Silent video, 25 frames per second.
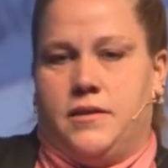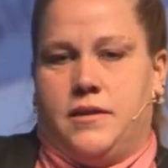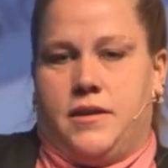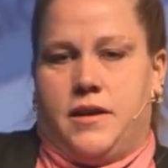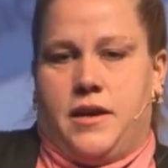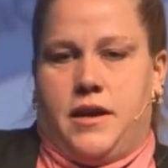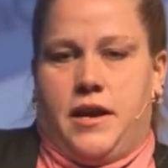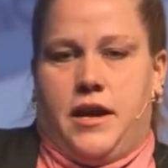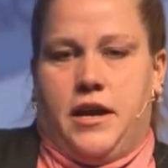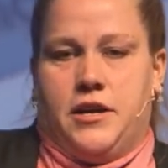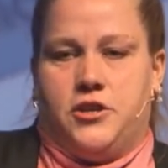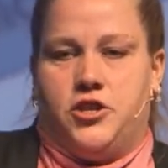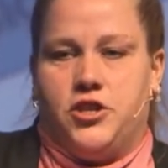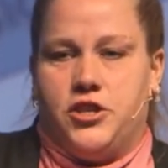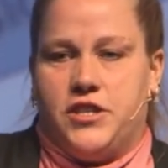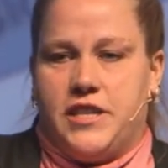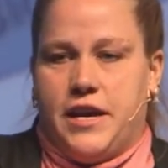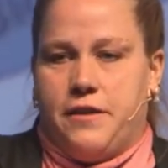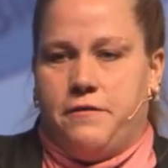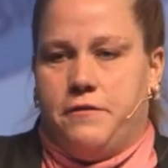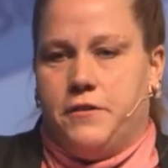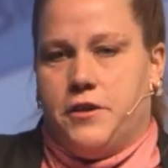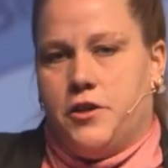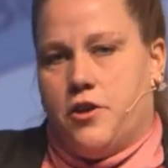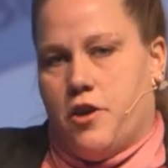It should
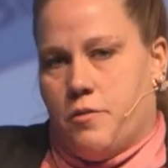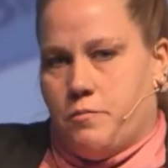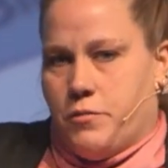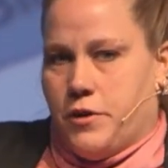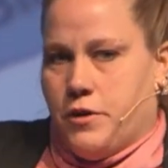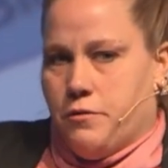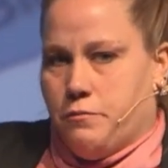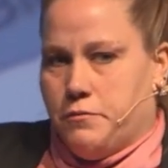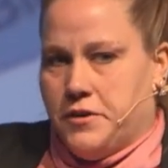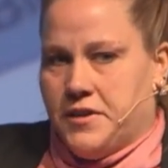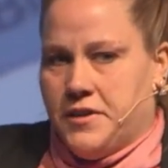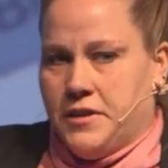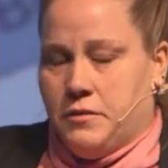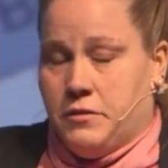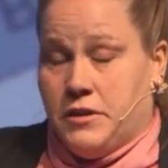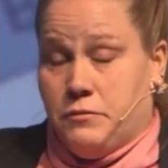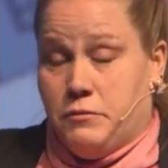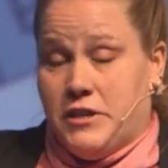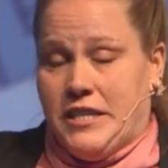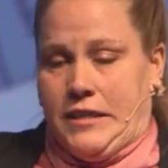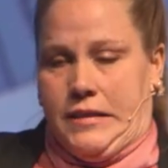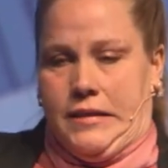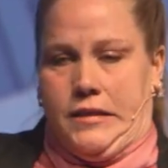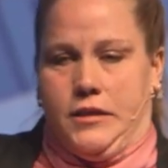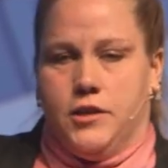definitely not be a
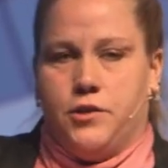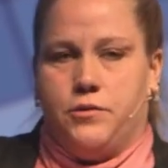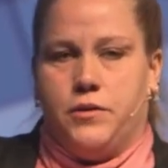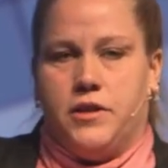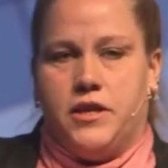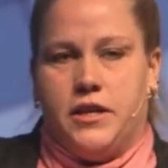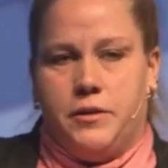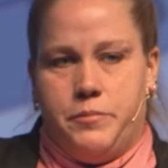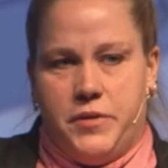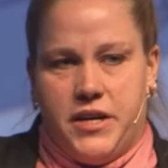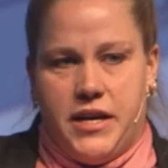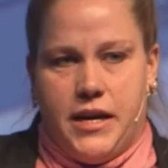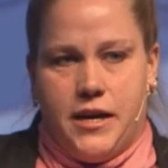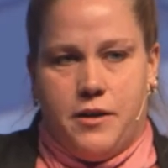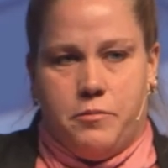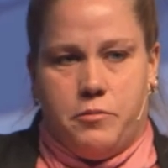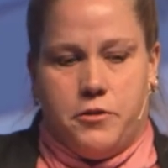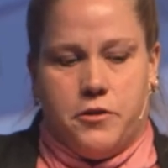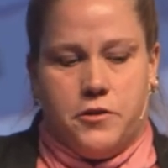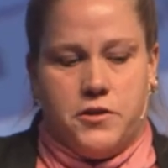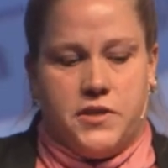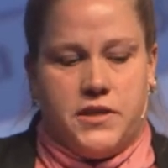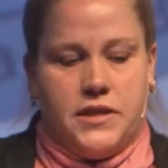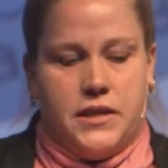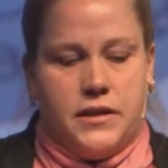reason to eliminate a
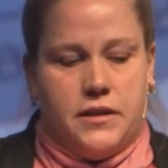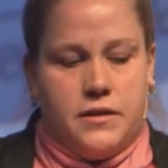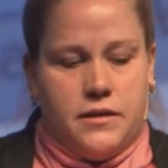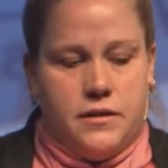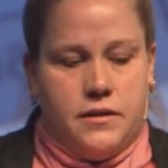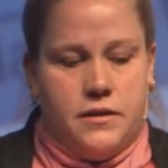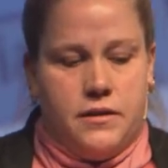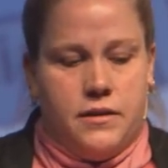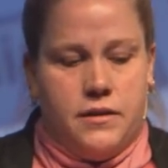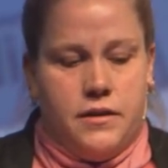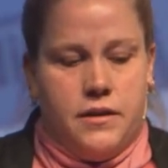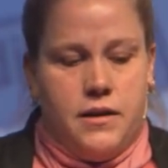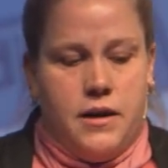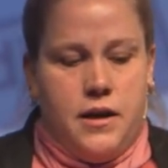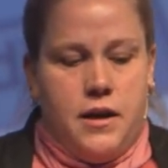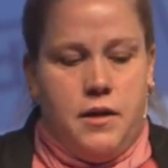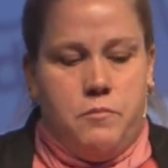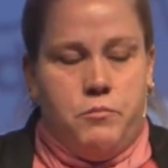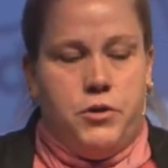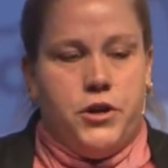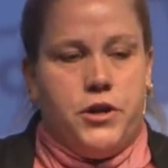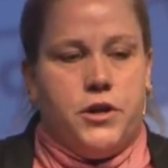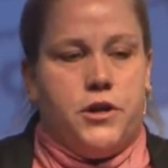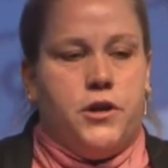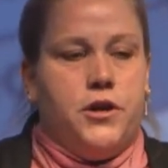person,
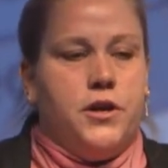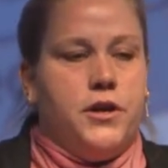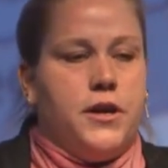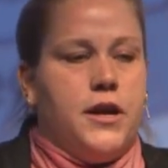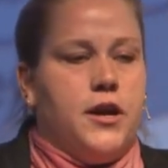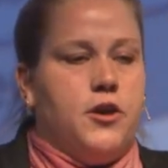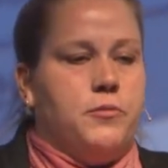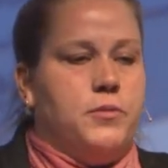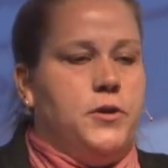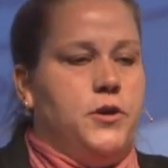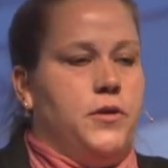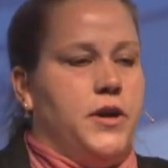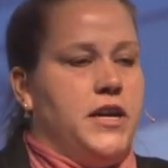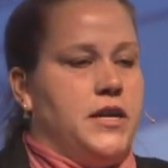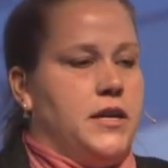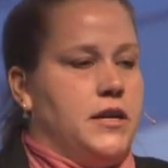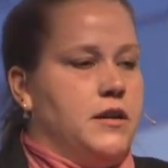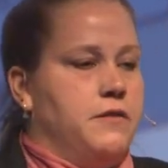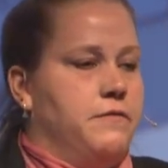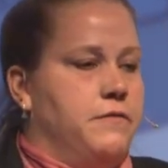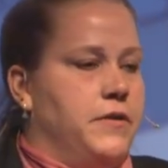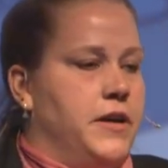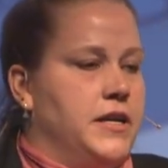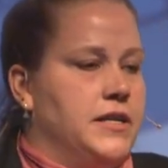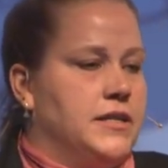but it could help you
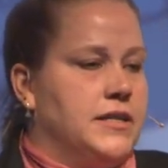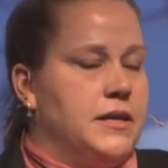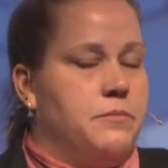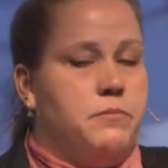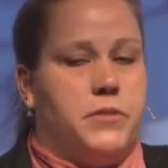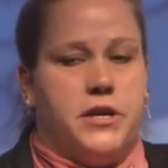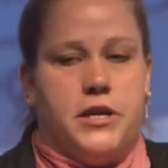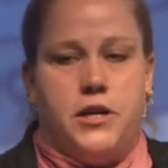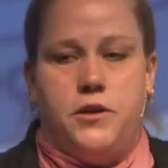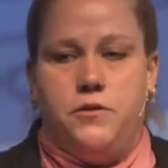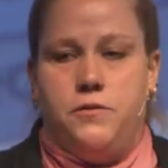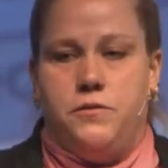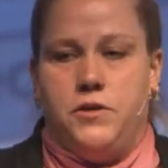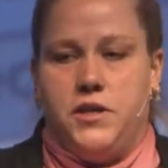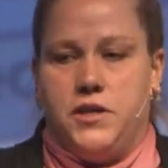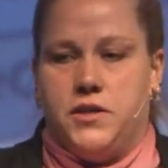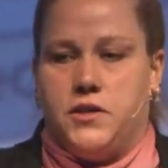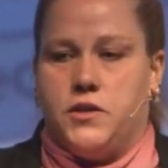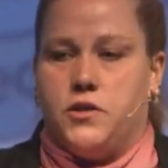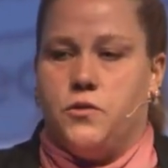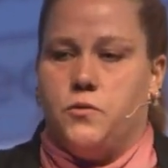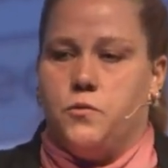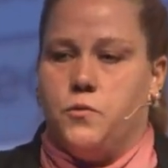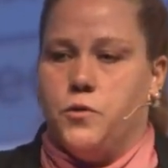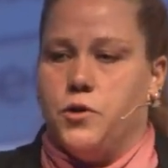identify somebody who needs
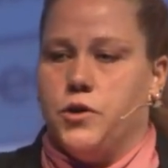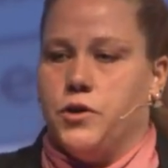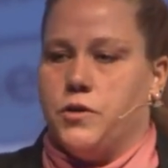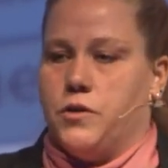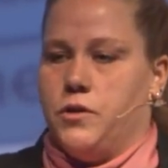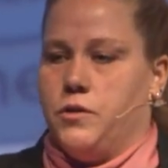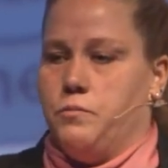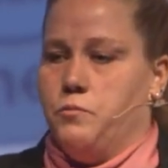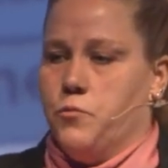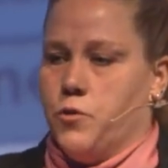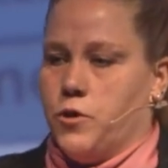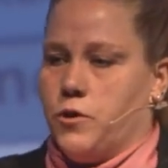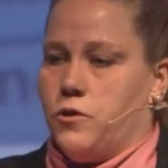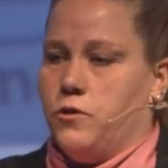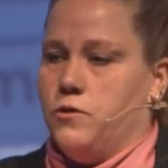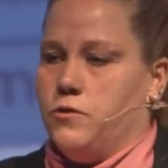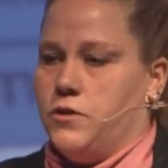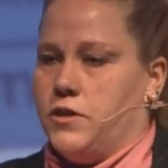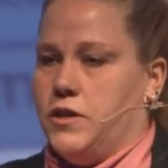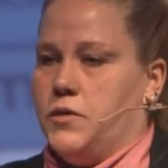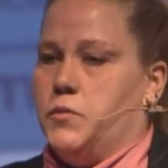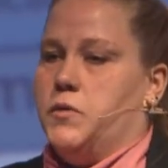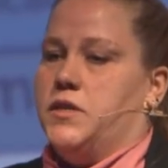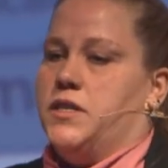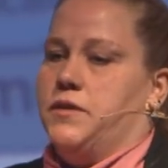to work more
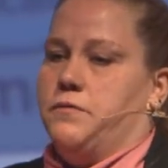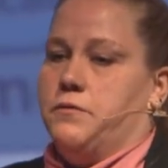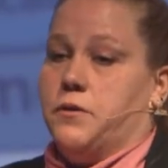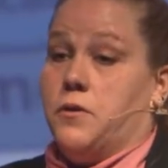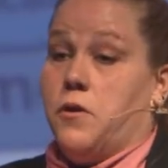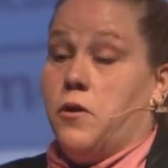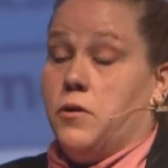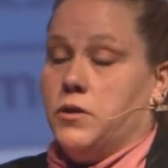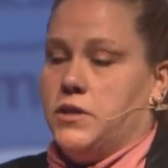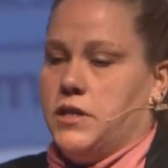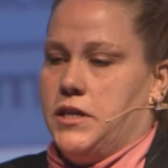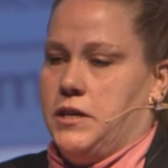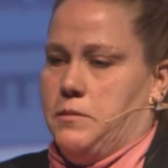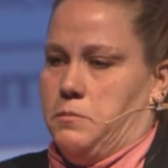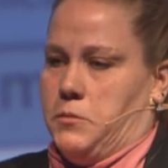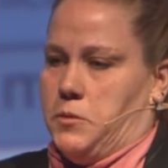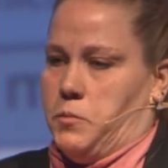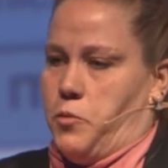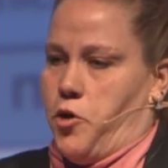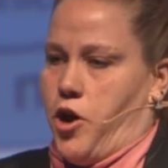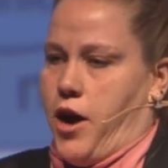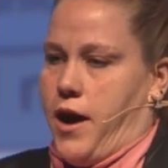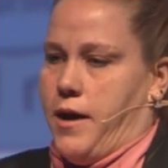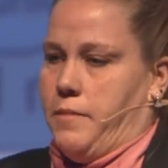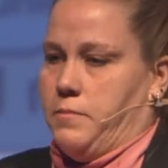closely with difficult teams,
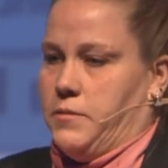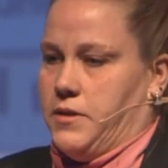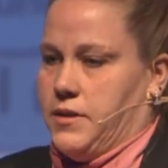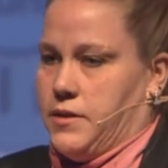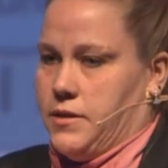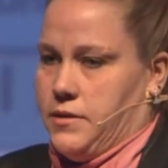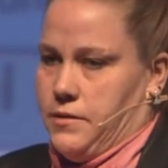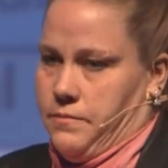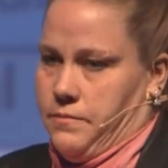perhaps.